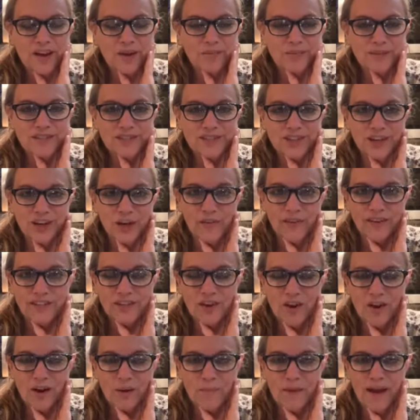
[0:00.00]
So, you know, they
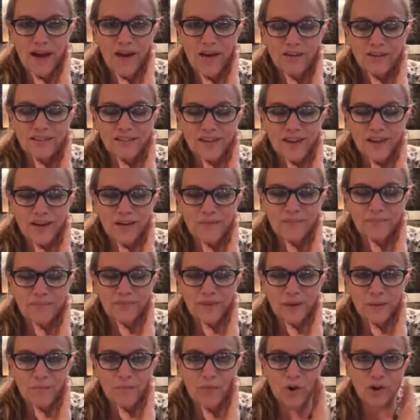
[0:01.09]
talk about
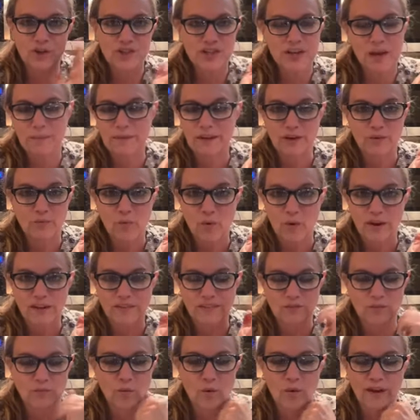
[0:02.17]
March coming in
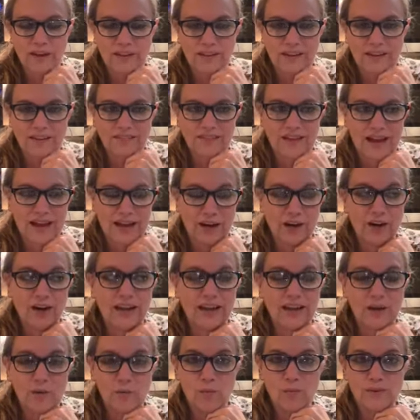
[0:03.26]
roaring like a lion.
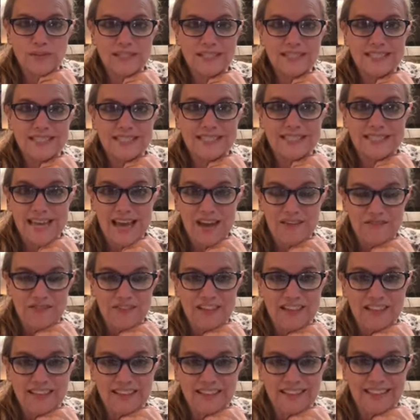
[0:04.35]
It was
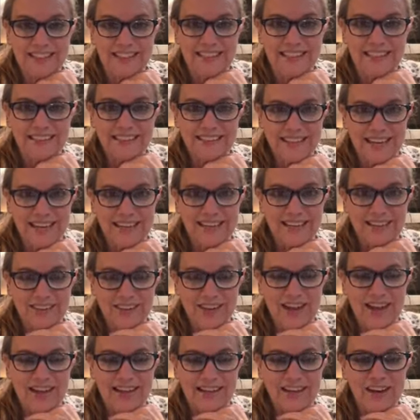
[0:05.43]
definitely like a
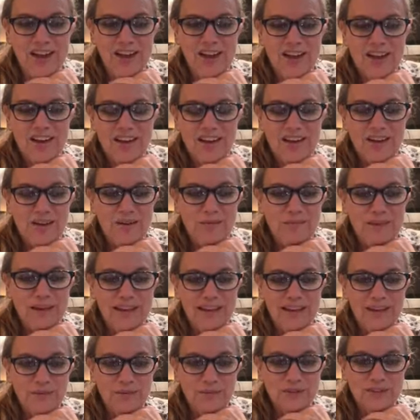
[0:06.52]
lion.
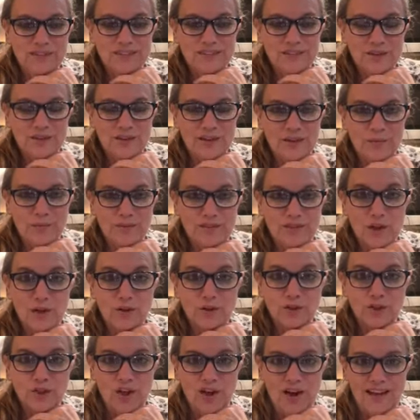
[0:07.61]
It was a
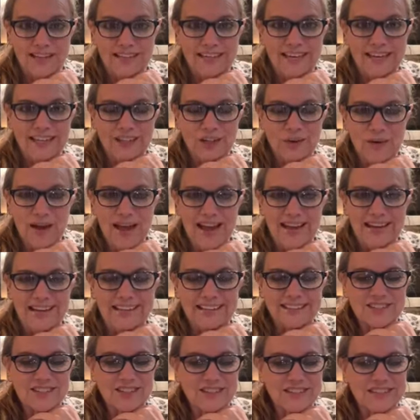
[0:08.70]
lot. And hello, Hattie,
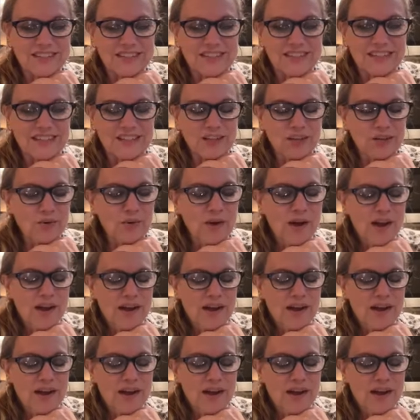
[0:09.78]
it's good to see you.